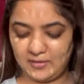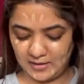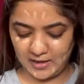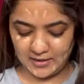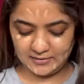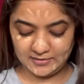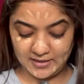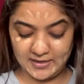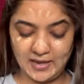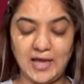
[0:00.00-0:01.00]
and
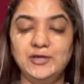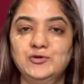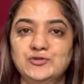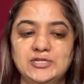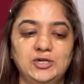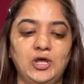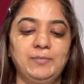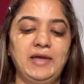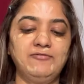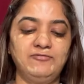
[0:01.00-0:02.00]
then I use it
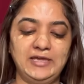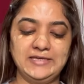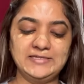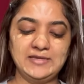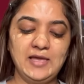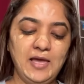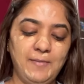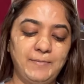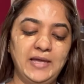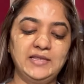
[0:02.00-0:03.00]
on my face.
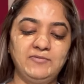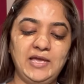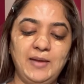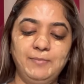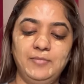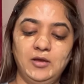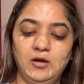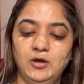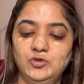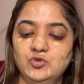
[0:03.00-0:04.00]
By the way, I'm
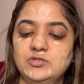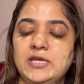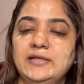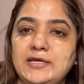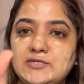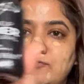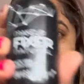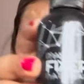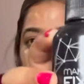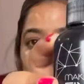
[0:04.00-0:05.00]
using this
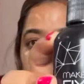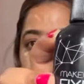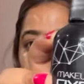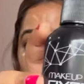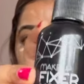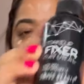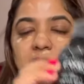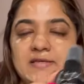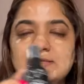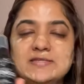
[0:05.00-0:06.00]
from Swiss
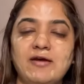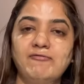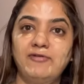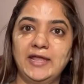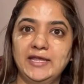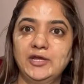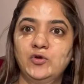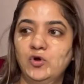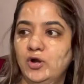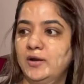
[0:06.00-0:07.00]
Beauty. This is a very
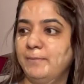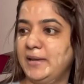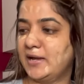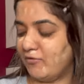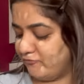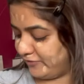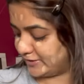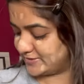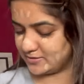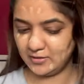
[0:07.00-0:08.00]
good makeup
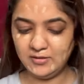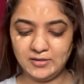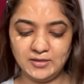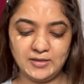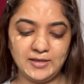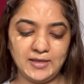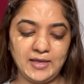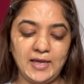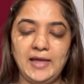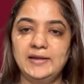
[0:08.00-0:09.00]
fixer.
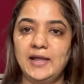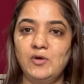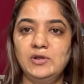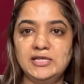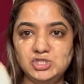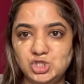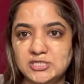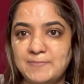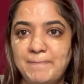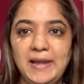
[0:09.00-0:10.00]
And now let's
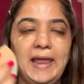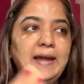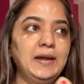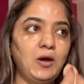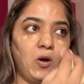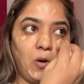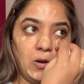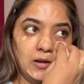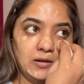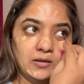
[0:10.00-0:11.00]
just blend
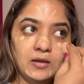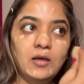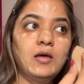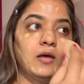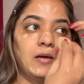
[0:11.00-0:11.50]
all.